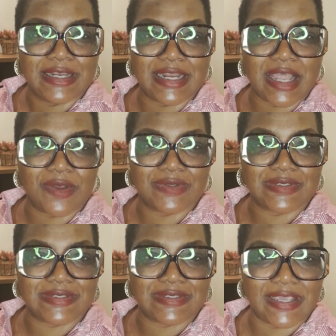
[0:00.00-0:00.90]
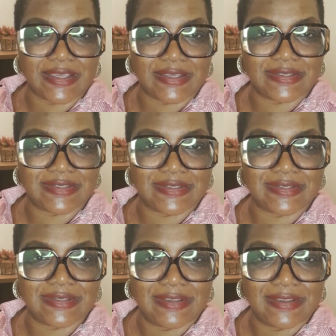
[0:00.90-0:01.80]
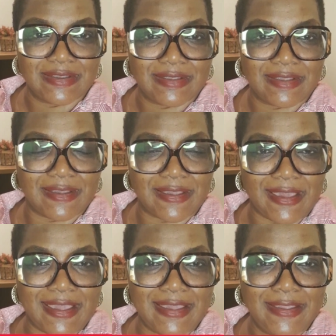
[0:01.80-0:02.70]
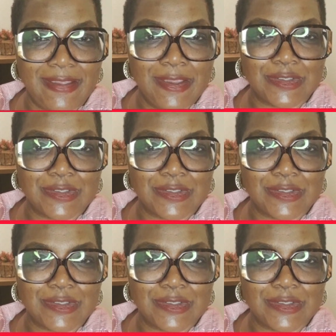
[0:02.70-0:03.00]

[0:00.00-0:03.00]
now sinks, okay?